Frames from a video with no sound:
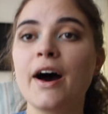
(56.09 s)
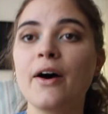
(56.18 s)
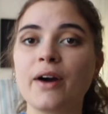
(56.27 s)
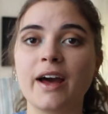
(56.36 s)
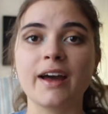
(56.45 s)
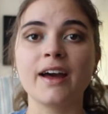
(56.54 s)

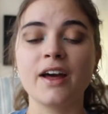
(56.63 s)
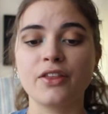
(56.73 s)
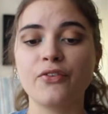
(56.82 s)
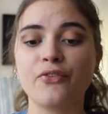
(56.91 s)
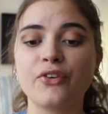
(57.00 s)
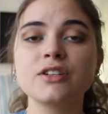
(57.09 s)
Okay, the
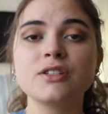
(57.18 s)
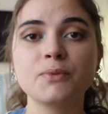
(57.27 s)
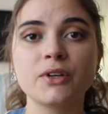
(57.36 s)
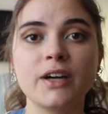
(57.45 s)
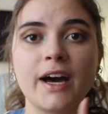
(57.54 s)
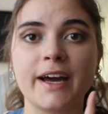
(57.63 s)
first
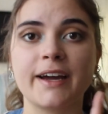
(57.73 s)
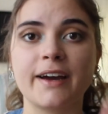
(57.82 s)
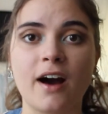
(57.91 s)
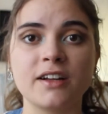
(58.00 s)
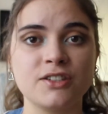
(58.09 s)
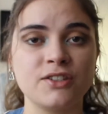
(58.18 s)
book I
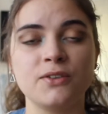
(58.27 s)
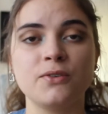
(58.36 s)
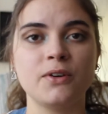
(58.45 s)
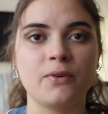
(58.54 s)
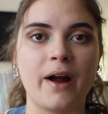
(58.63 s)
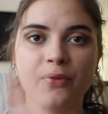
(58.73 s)
got to
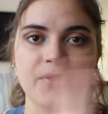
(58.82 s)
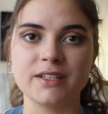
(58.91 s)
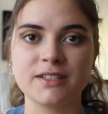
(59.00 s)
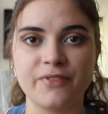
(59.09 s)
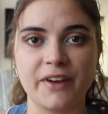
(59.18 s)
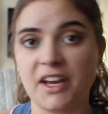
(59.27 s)
around
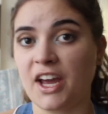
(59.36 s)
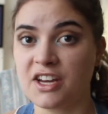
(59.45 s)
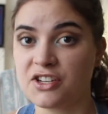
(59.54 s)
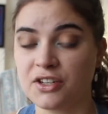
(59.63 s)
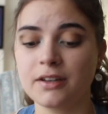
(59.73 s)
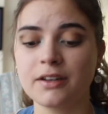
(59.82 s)
this
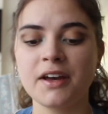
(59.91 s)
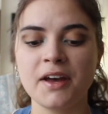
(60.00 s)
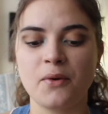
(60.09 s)
vacation